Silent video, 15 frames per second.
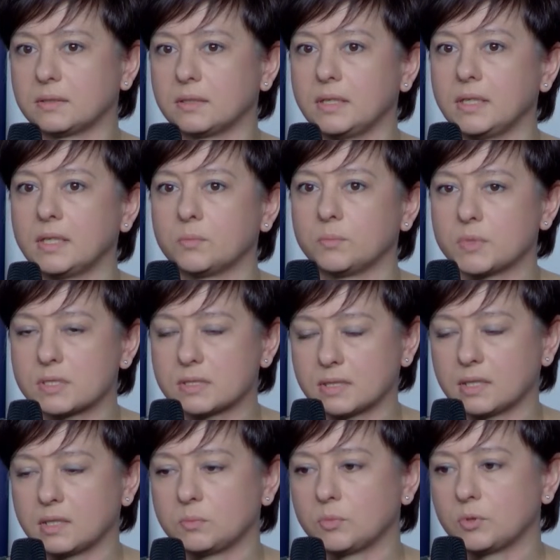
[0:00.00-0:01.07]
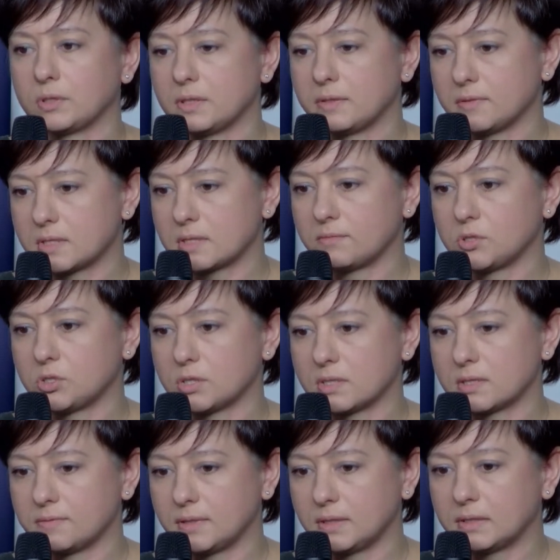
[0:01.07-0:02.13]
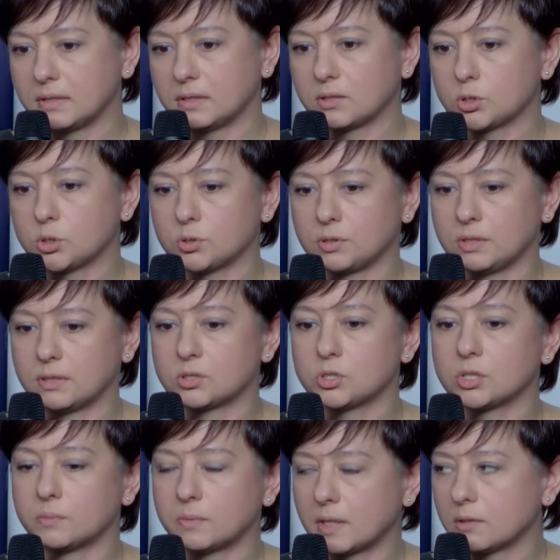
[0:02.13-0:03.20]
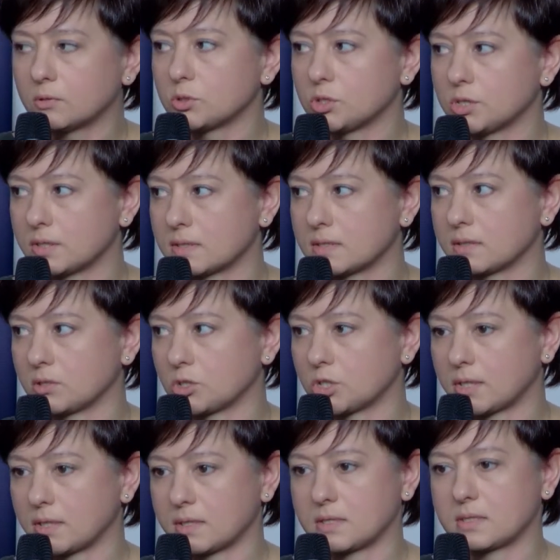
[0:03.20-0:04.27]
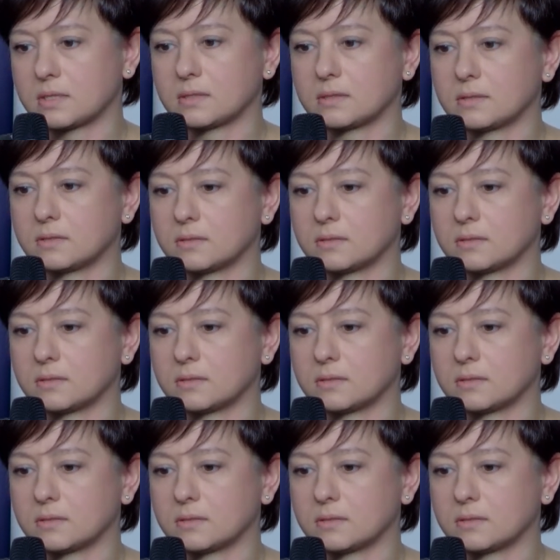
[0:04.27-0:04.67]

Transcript: heavily wounded will be brought back home, because we know